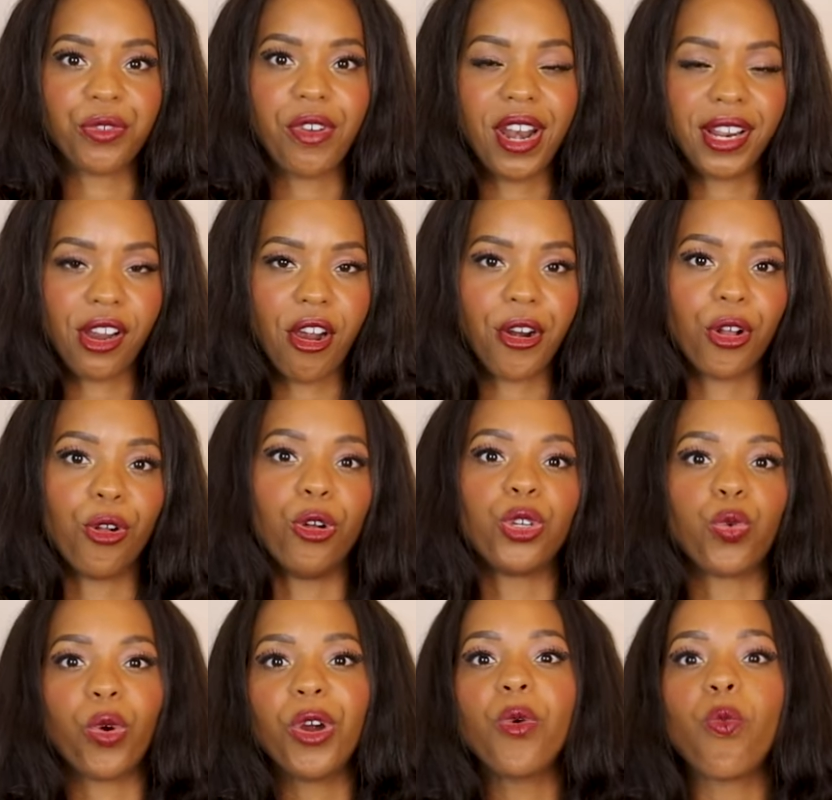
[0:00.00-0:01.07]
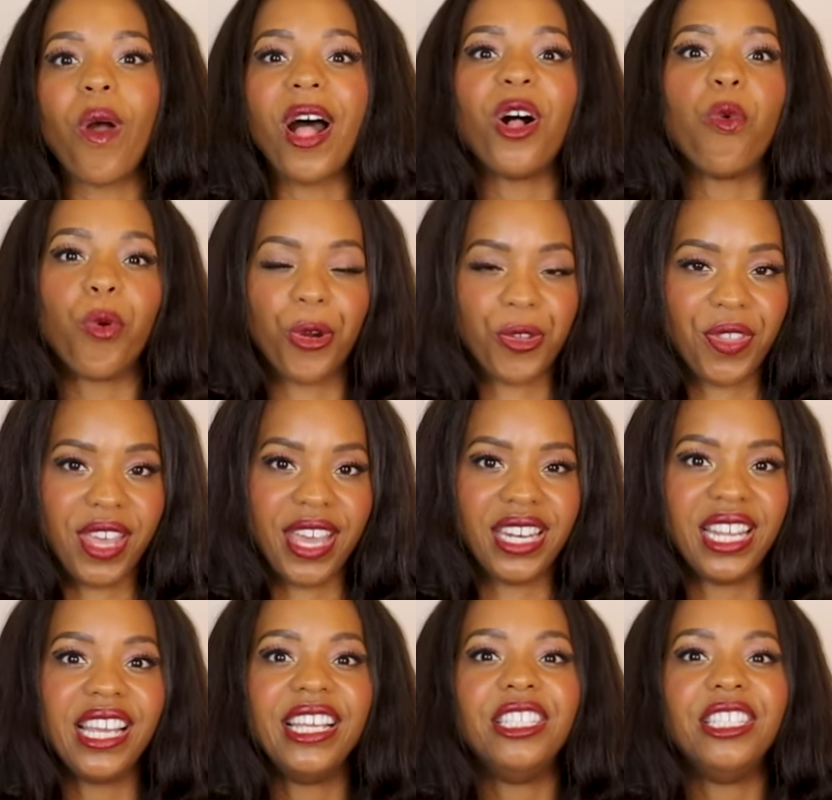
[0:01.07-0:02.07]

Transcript: a credit card hold were well worth it.